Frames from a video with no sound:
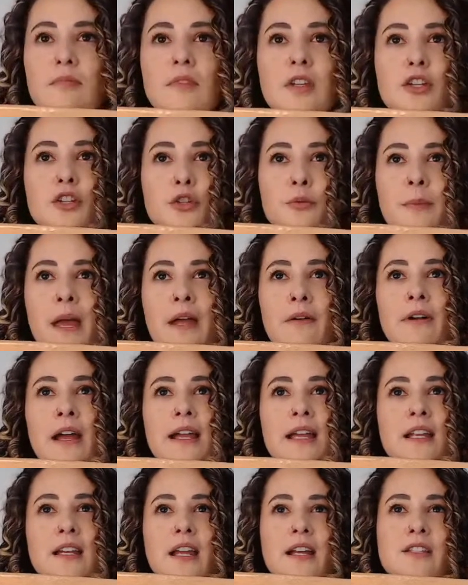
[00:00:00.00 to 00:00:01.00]
you may
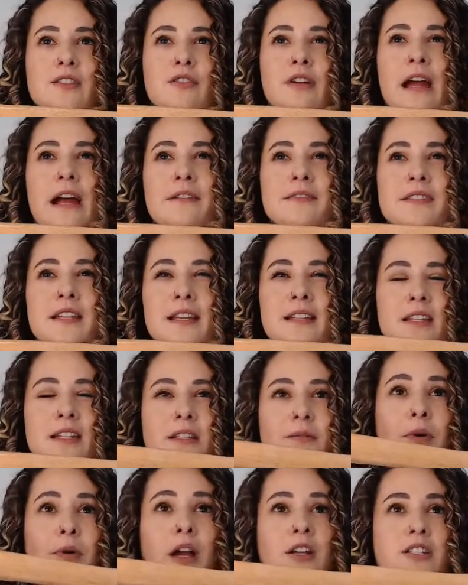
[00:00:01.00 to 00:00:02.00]
recognize crafts like
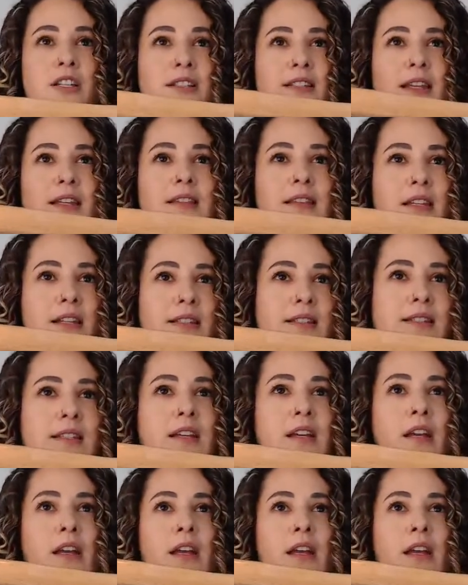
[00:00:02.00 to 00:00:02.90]
this, projects like this.